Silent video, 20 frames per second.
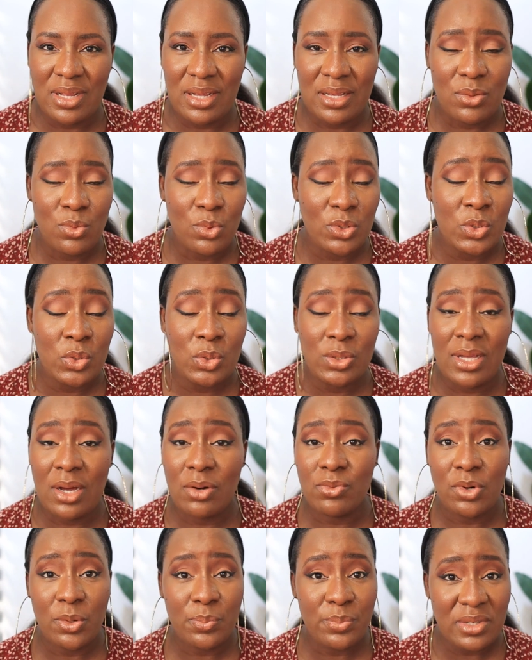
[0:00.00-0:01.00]
Like, it was
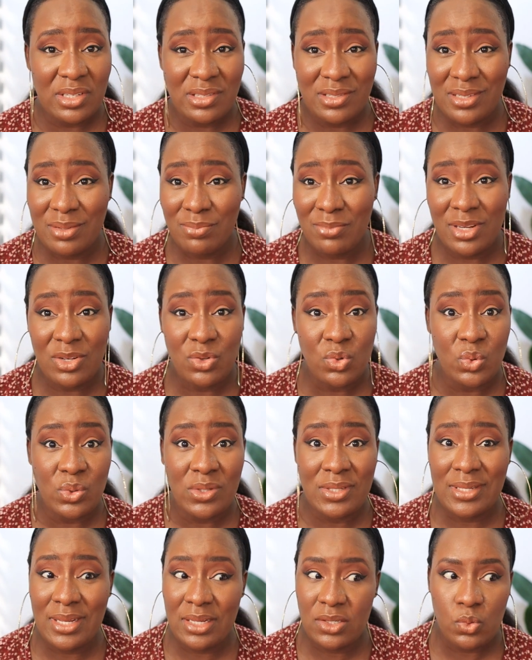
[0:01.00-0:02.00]
total rubbish. It made no
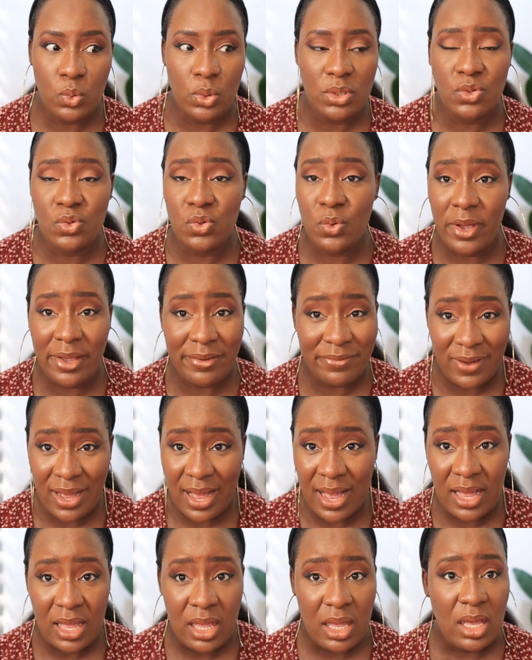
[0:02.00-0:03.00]
sense
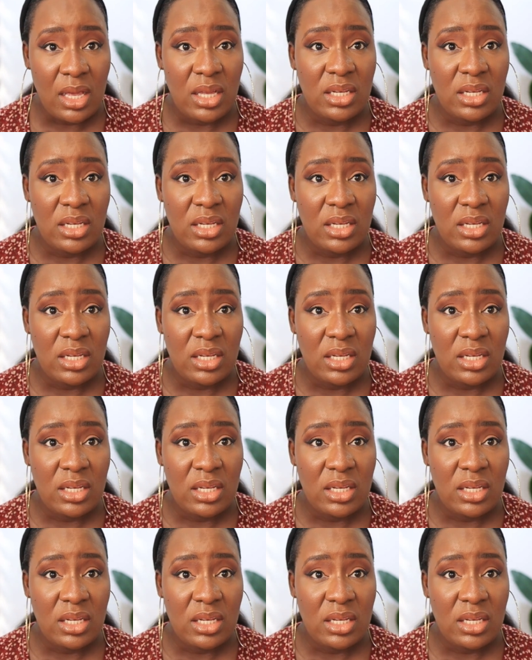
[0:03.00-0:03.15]
whatsoever.